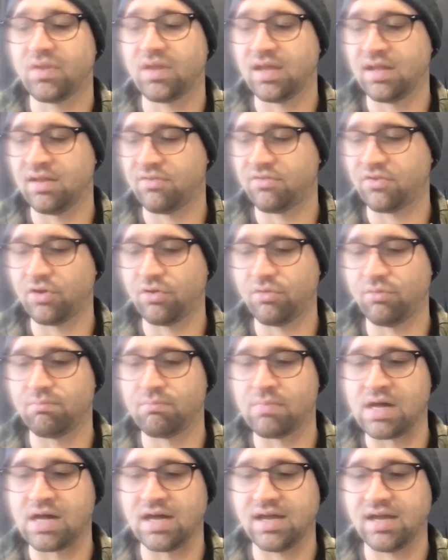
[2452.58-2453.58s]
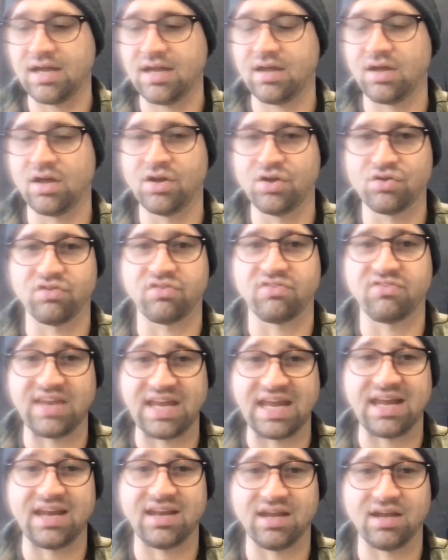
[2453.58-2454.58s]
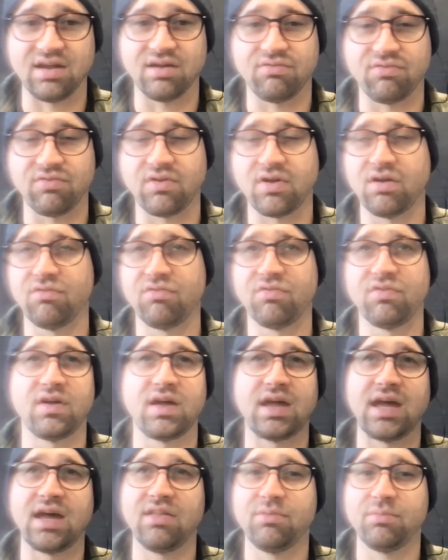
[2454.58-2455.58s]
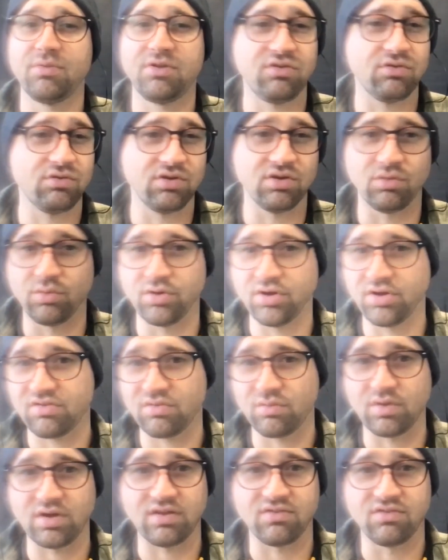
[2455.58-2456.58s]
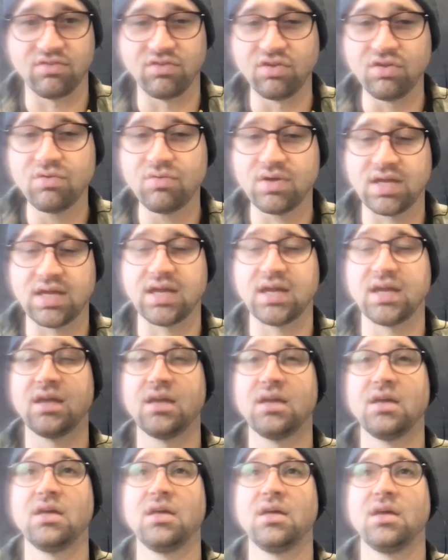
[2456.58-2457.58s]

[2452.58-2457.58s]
And so my understanding of how the material works and what it's doing